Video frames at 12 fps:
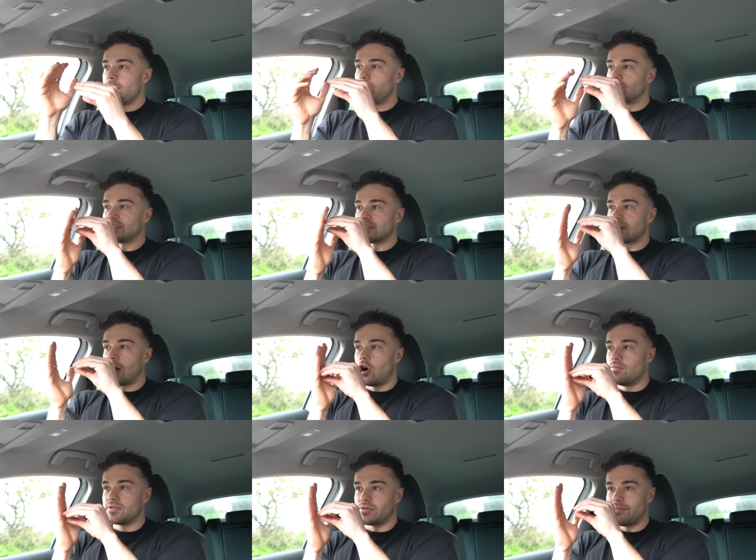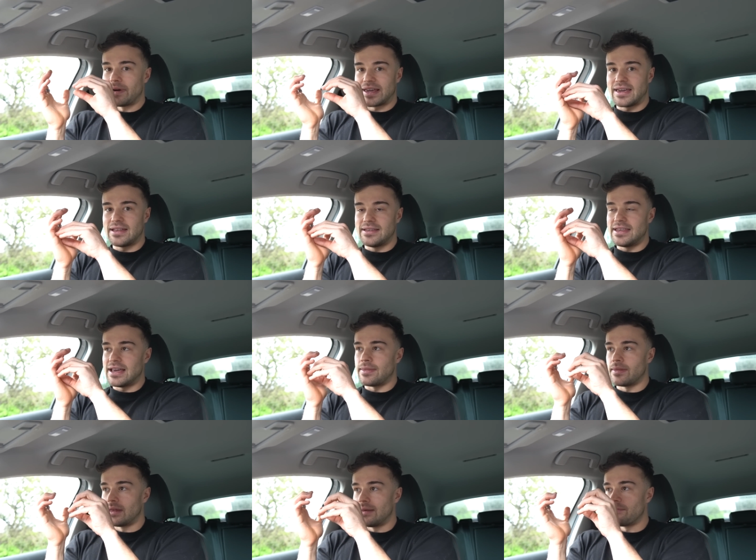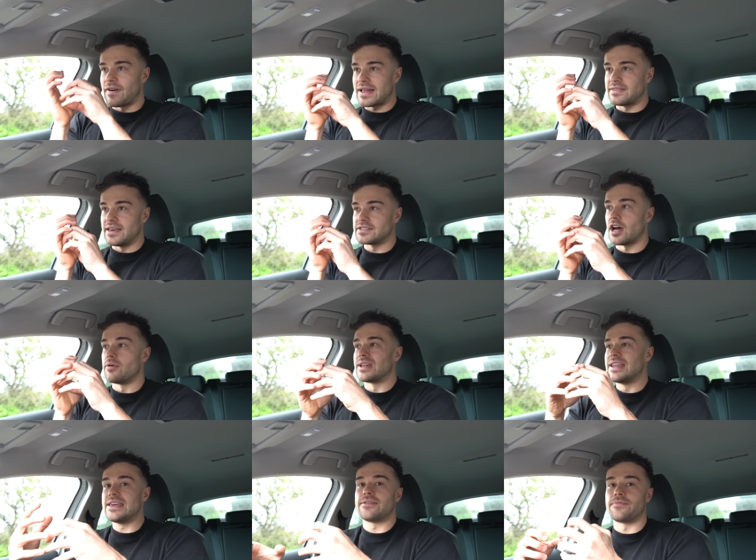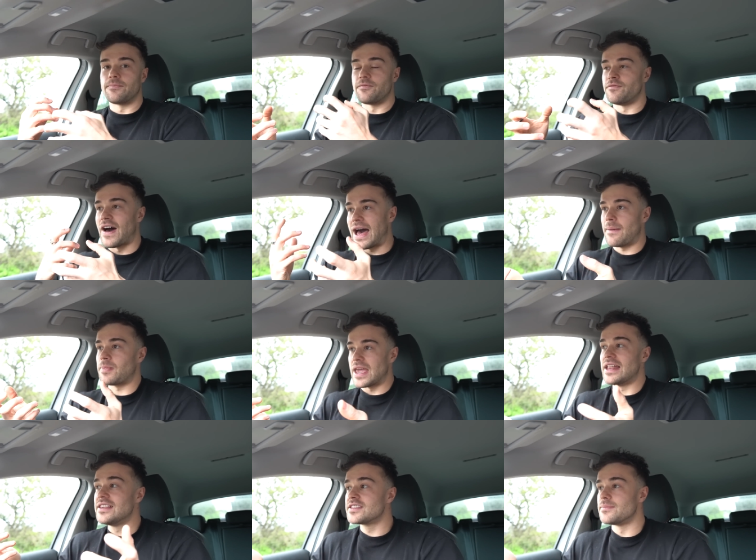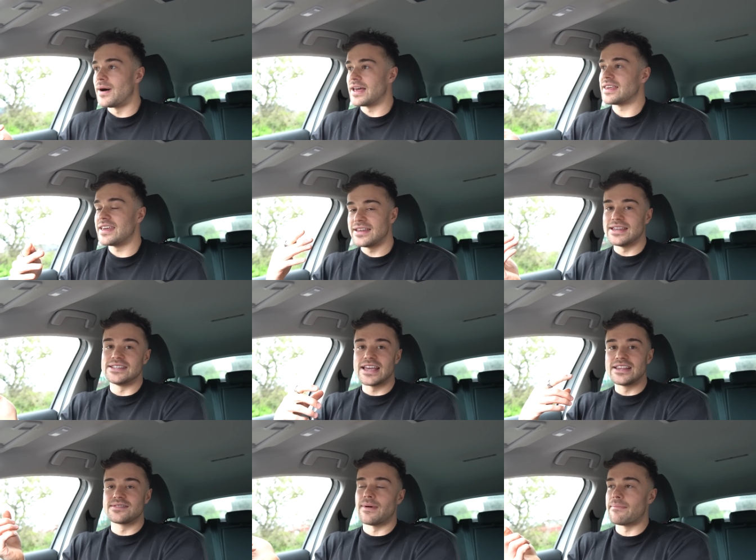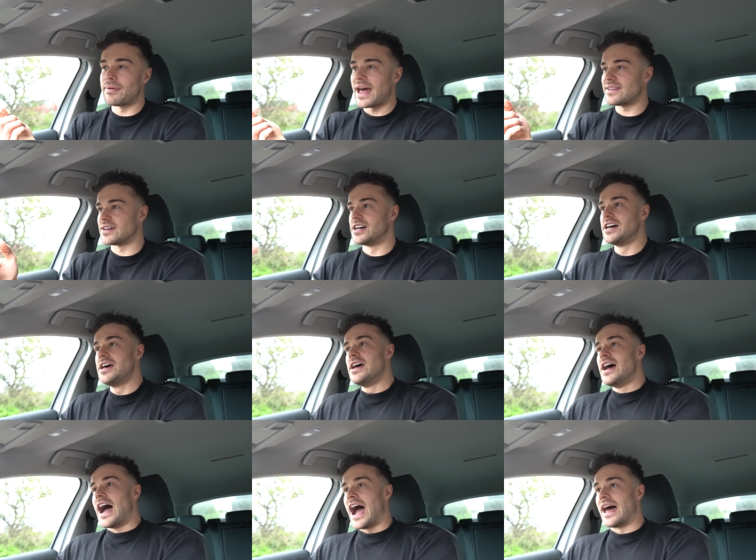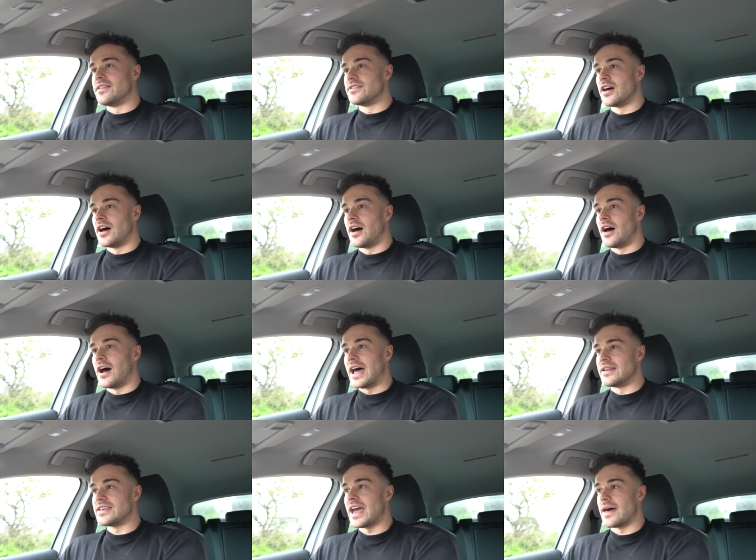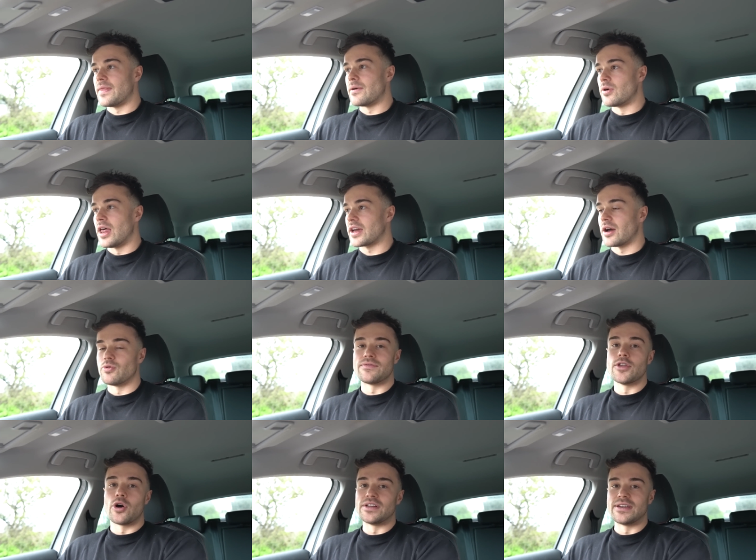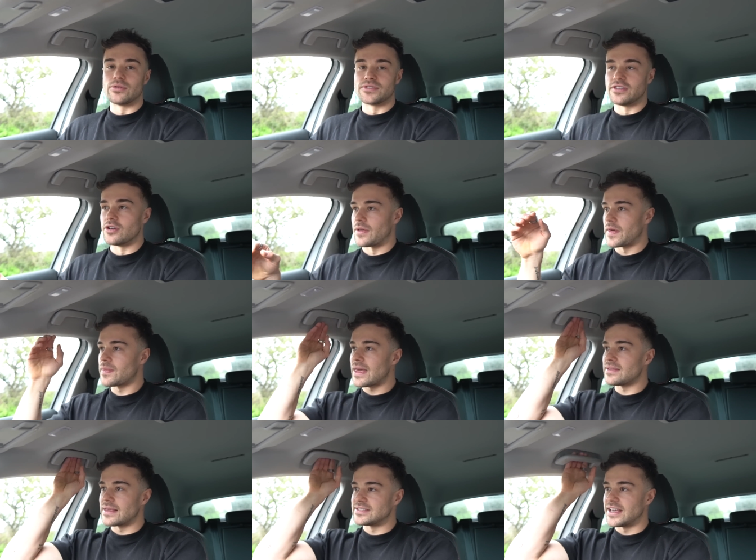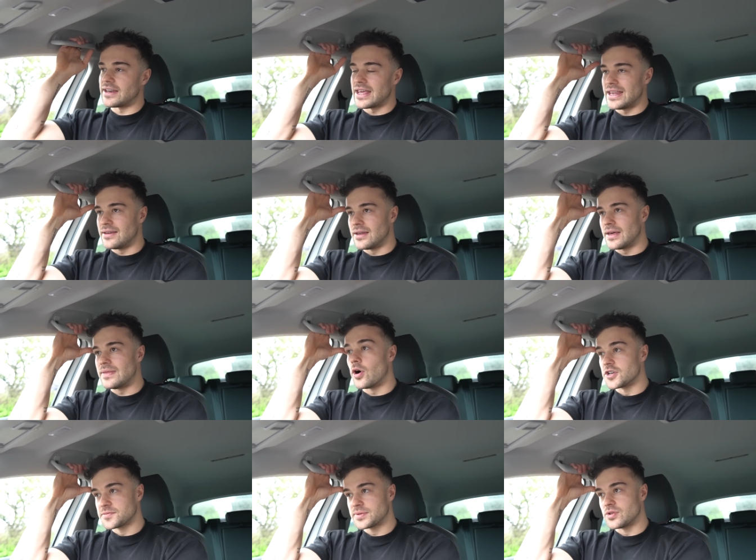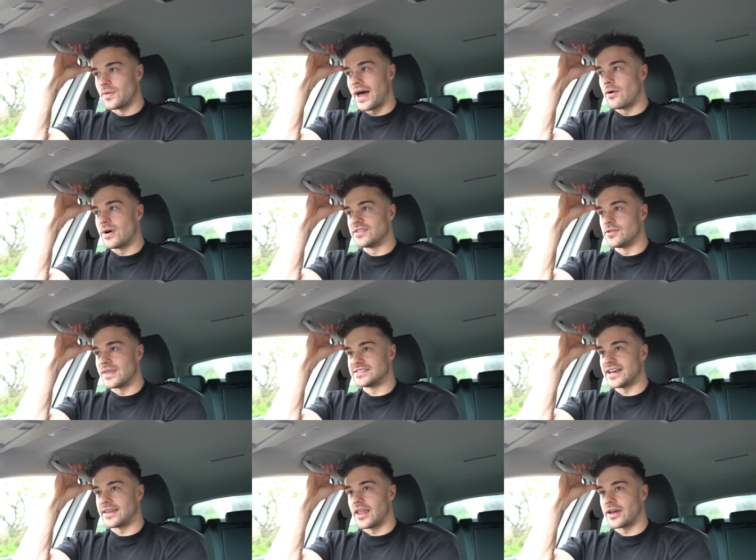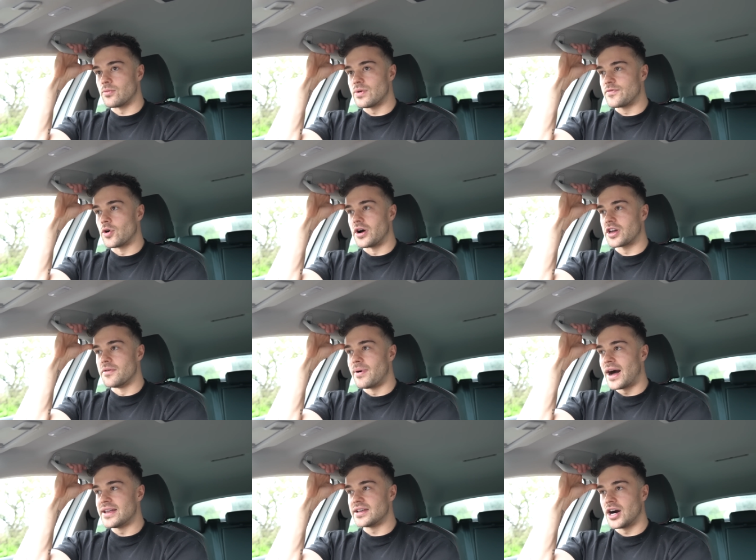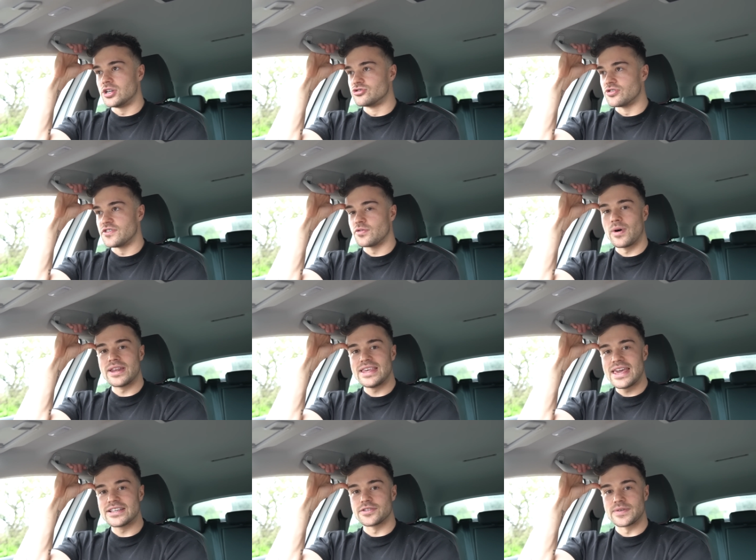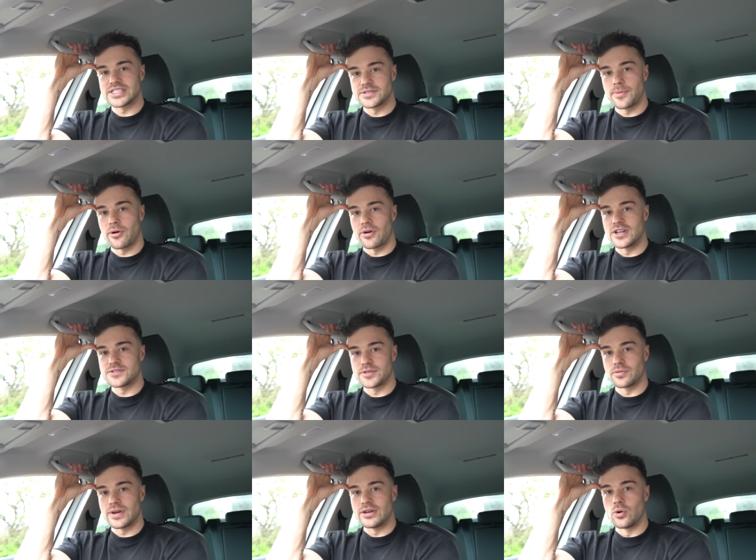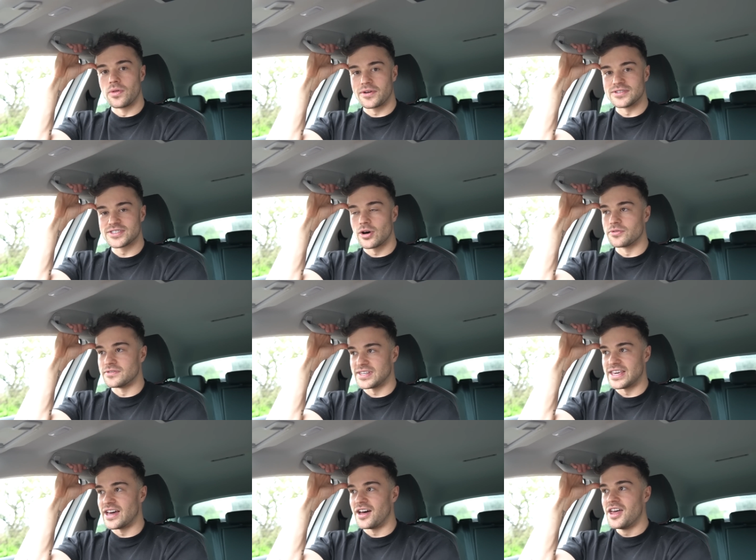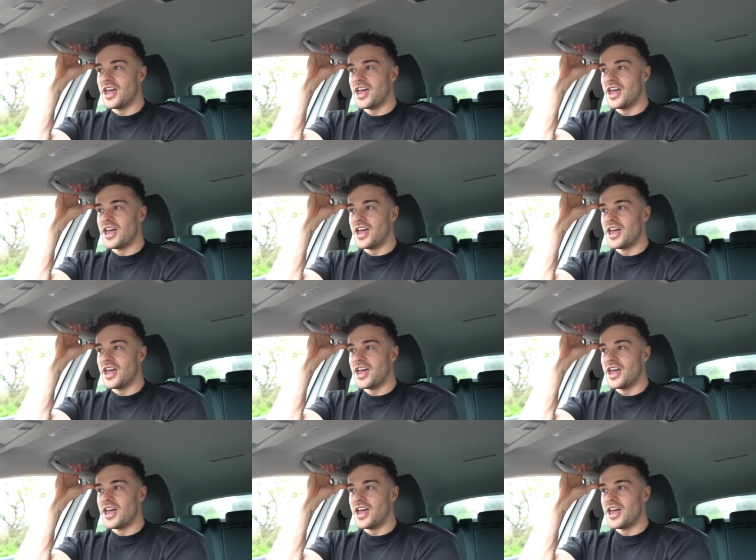because there's a hole between my kidney and the lymphatics, I would leak fat into my kidneys, into my bladder, and uh, and yeah, they were like, we have no idea what to do. I think they, they said in in the hospital that I went to, they said like we've got a combined 120 years of experience between all the consultants here,